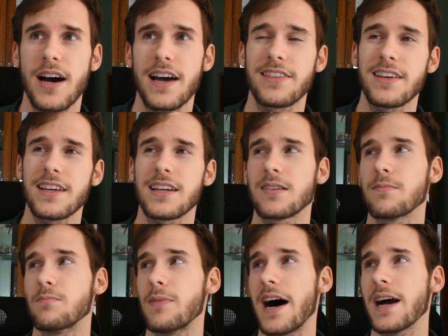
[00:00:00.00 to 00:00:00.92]
I think
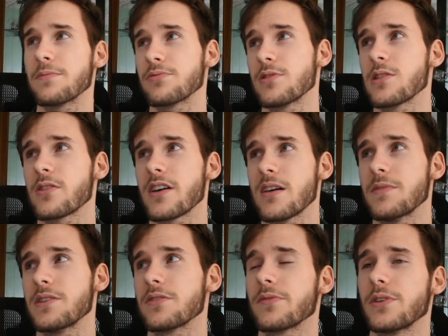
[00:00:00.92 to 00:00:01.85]
my program
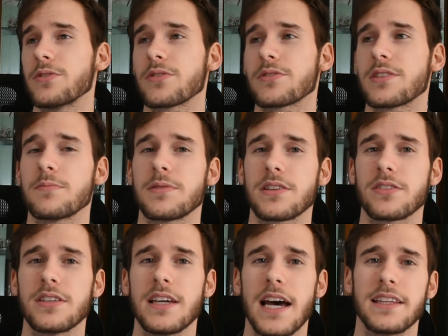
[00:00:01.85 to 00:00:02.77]
interviews are
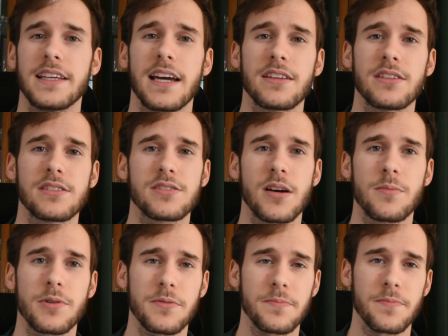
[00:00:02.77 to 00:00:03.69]
typically at the end of the
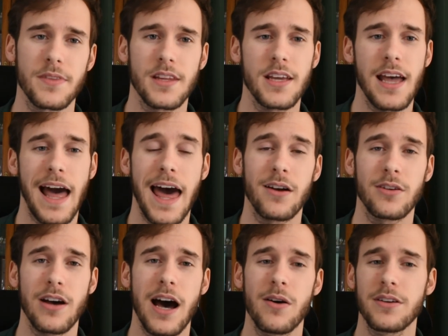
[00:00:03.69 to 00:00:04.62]
summer. I don't
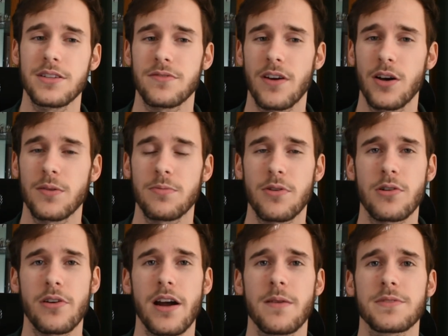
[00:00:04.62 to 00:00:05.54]
know how it is for other
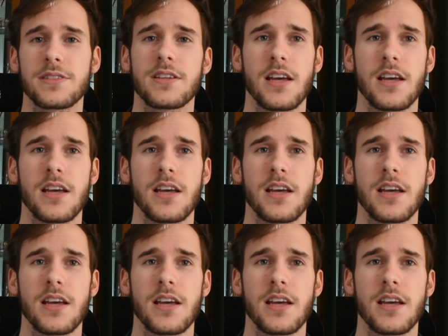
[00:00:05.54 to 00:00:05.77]
programs,